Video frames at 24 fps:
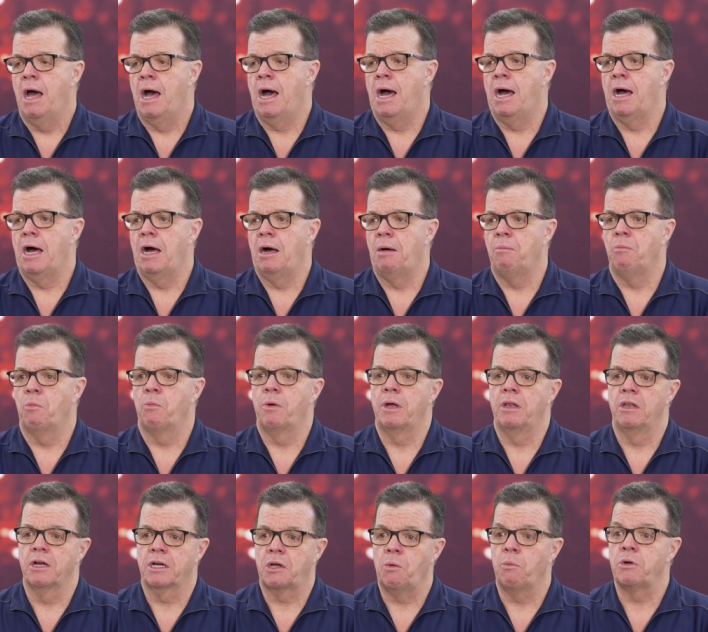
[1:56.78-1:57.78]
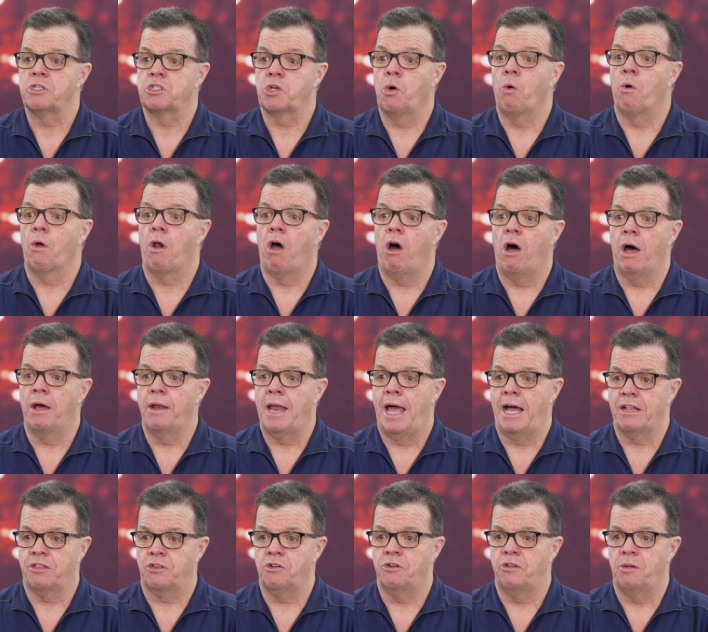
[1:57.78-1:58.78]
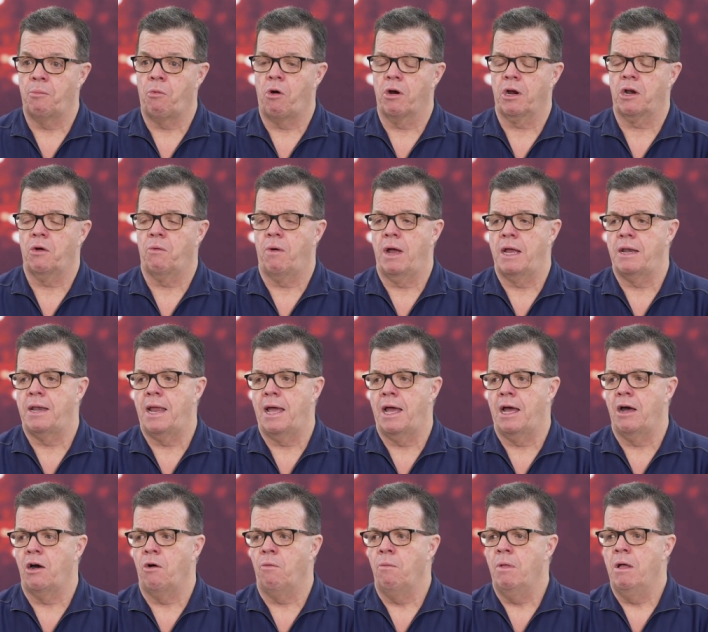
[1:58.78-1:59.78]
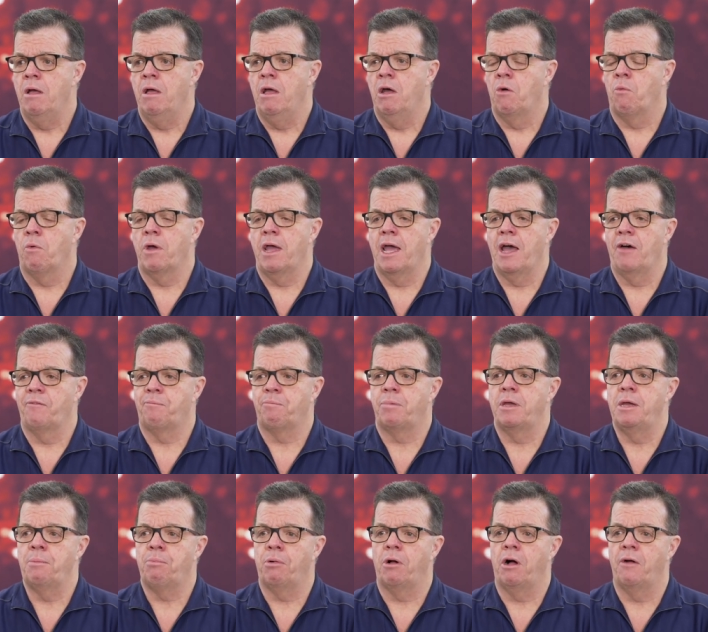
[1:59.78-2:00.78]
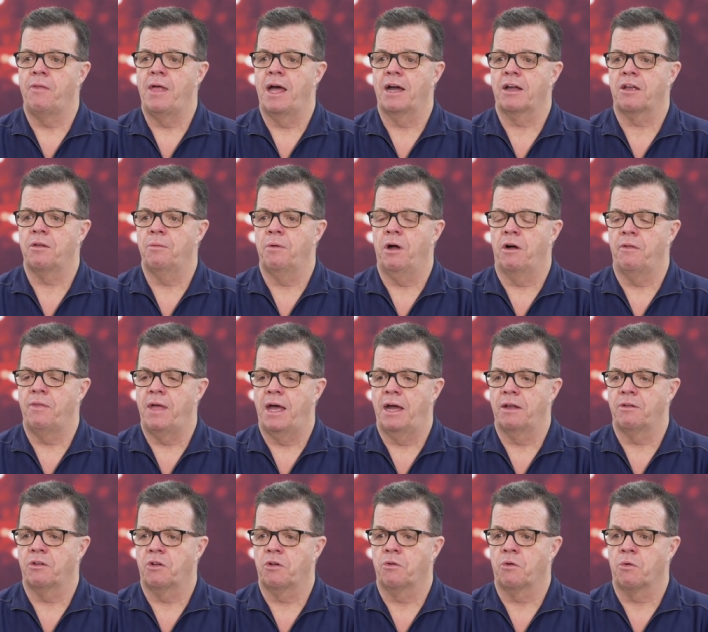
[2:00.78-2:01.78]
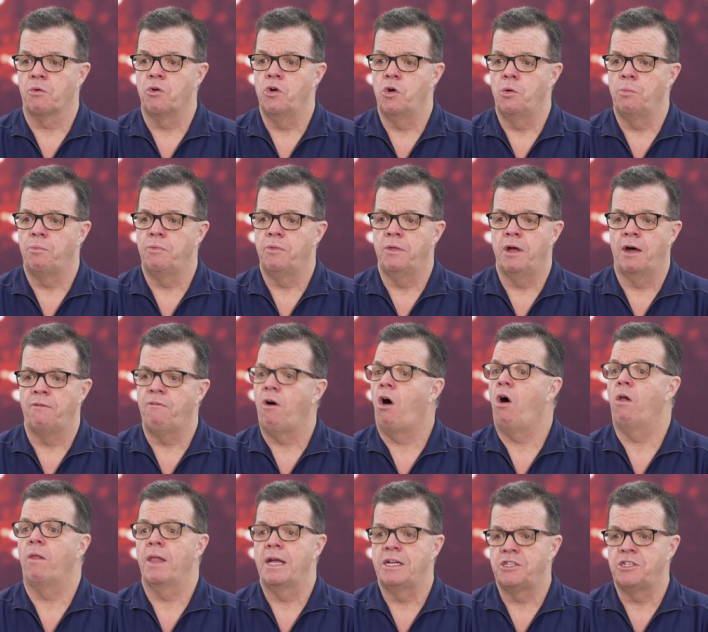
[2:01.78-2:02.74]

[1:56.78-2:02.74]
Um, we look at what's going on out there in the market right now. We have people on that, on that group of all